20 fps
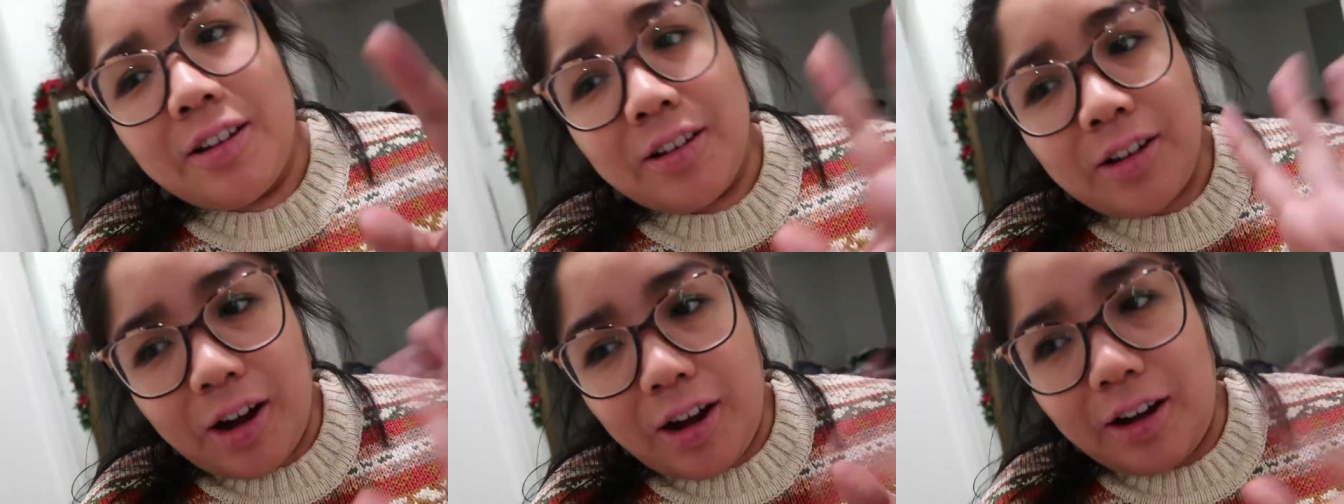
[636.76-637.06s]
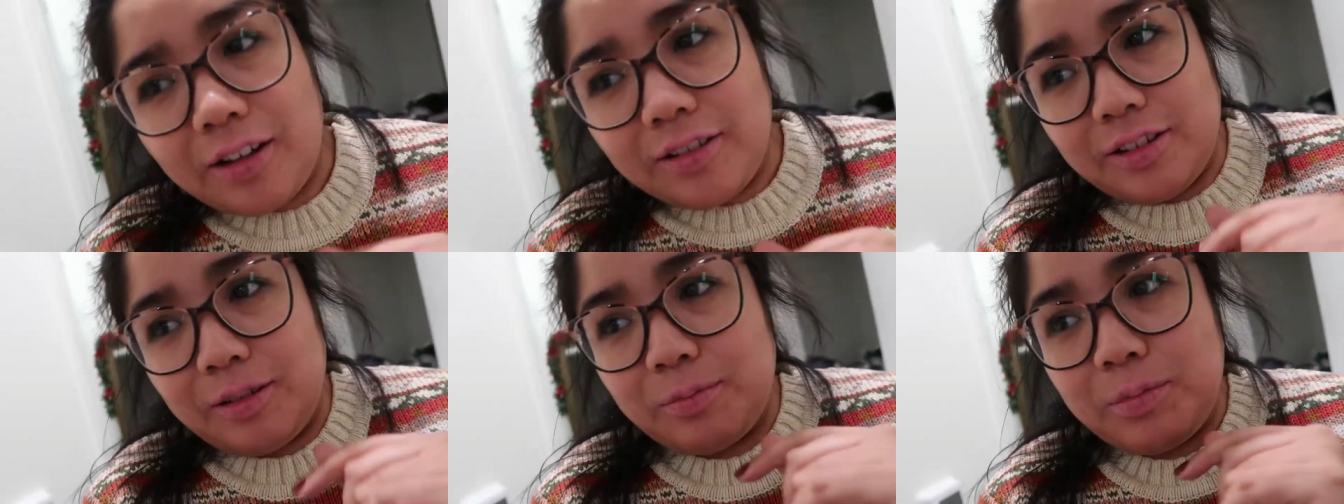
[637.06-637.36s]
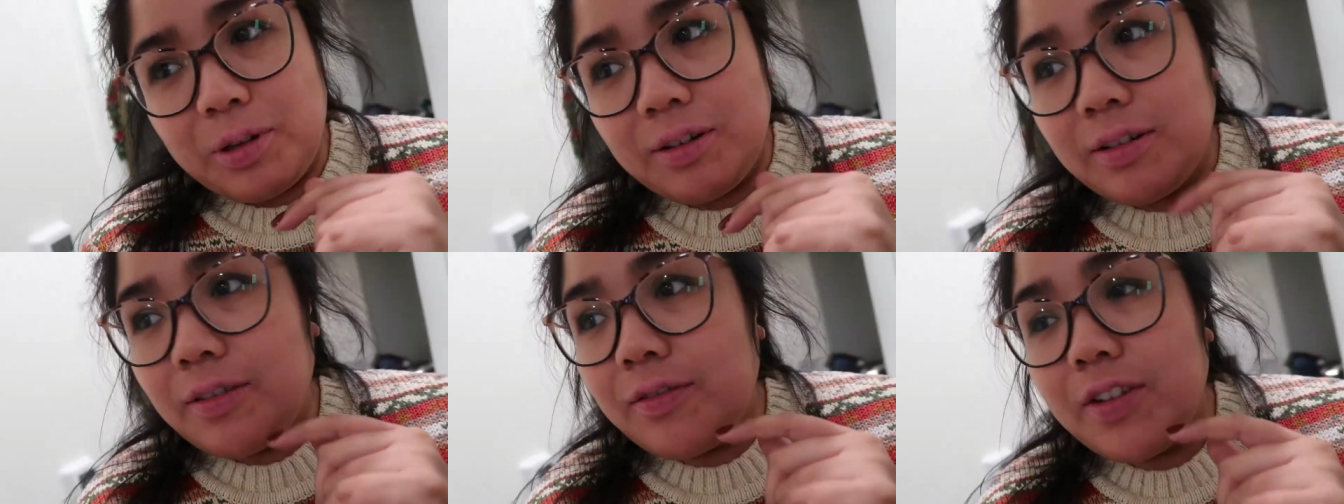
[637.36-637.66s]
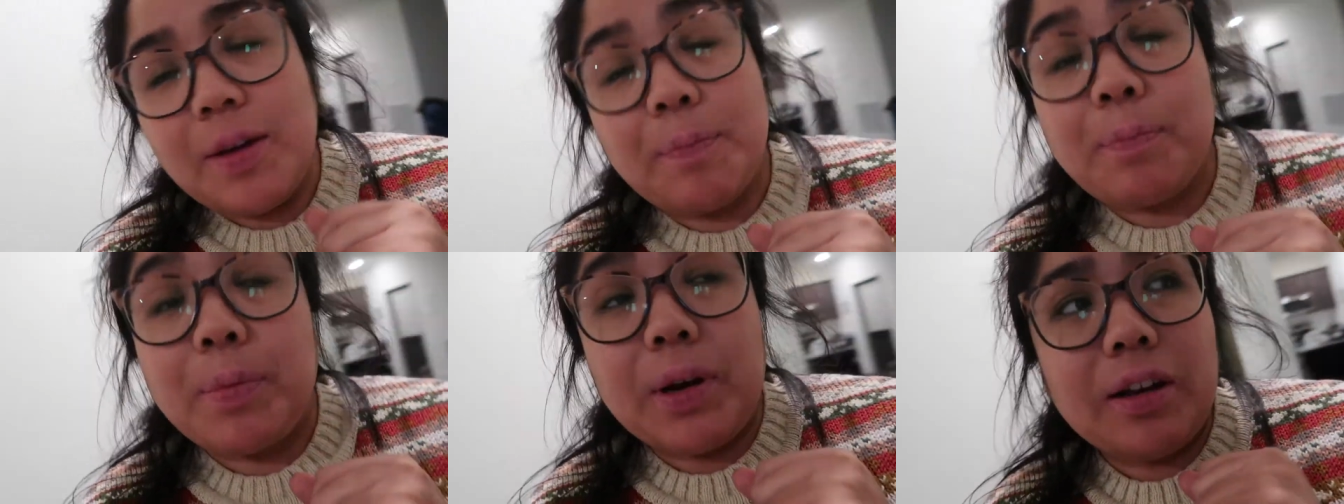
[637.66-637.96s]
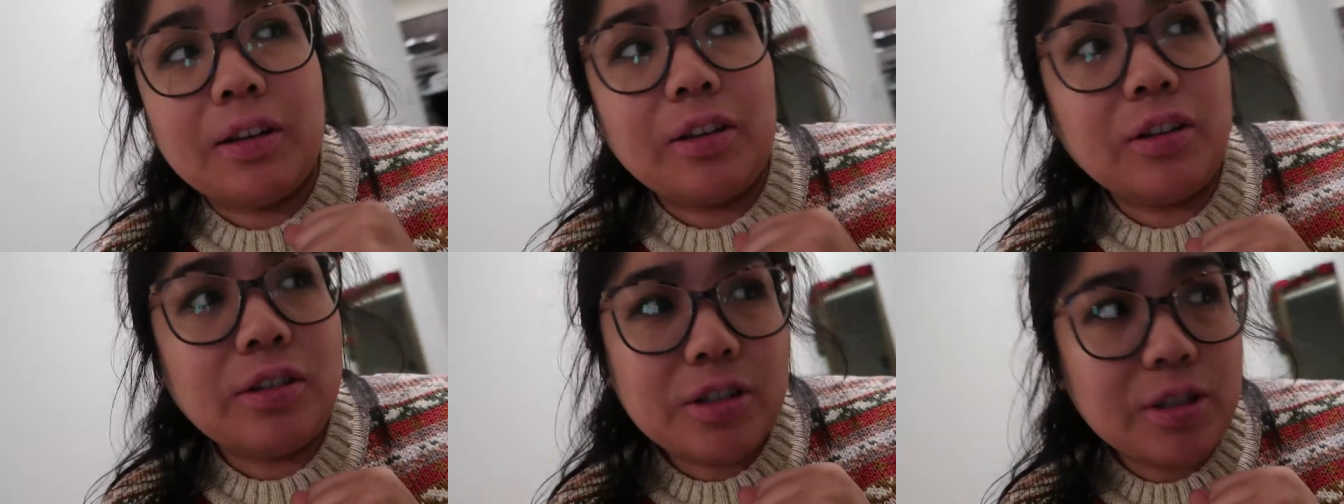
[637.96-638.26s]
caught a little bit of it, but
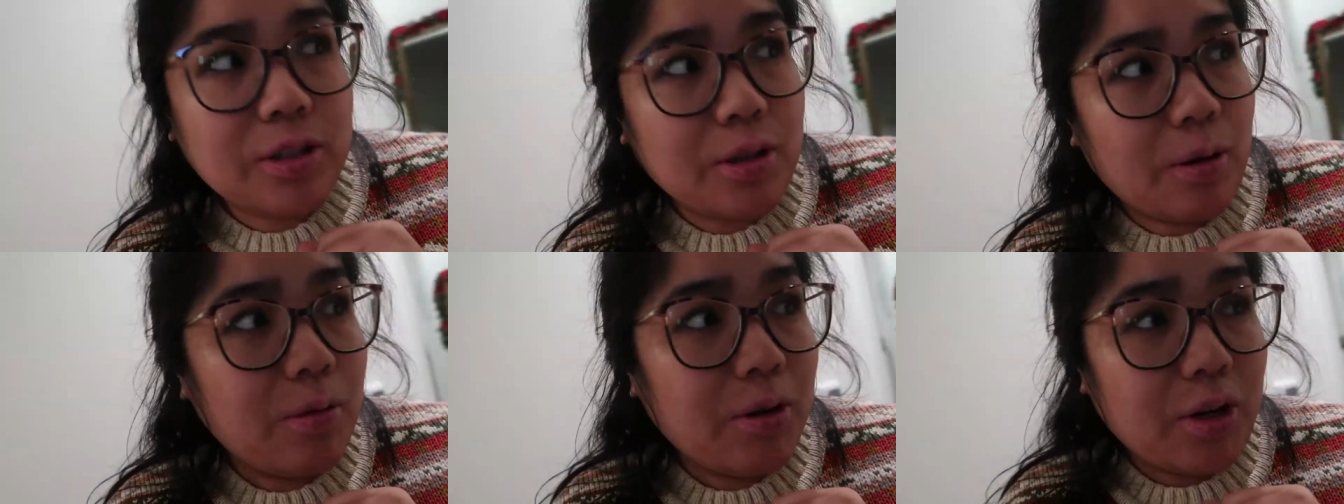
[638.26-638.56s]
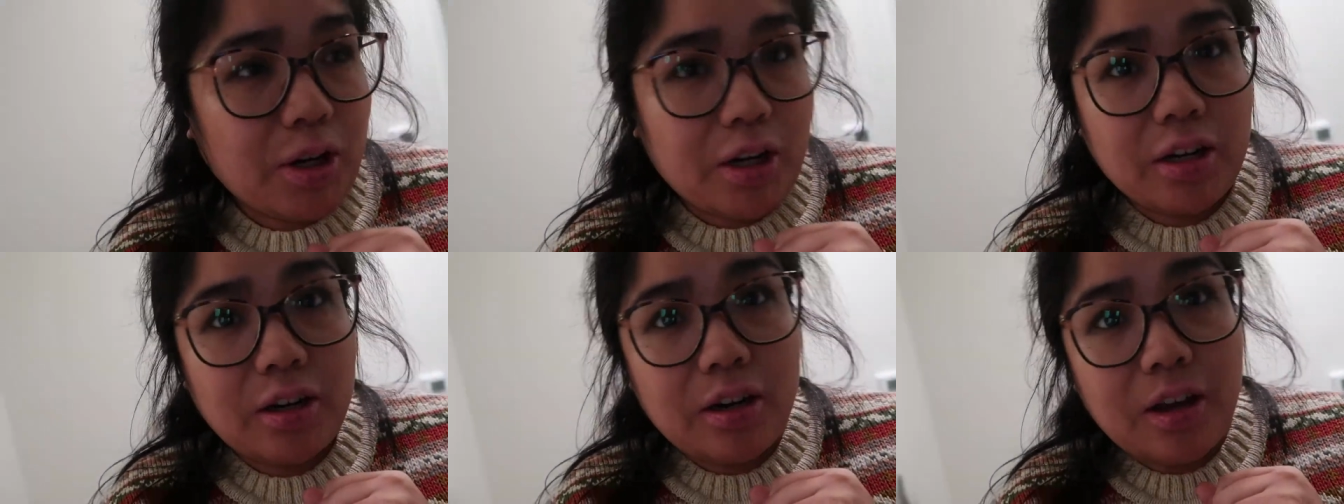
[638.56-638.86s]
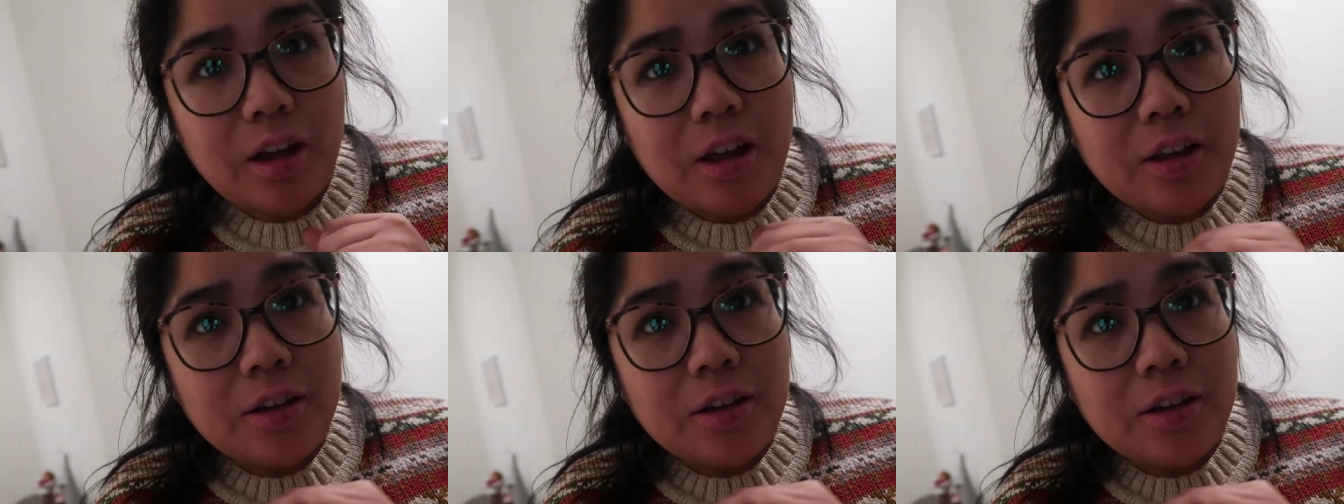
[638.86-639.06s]
it looked so good.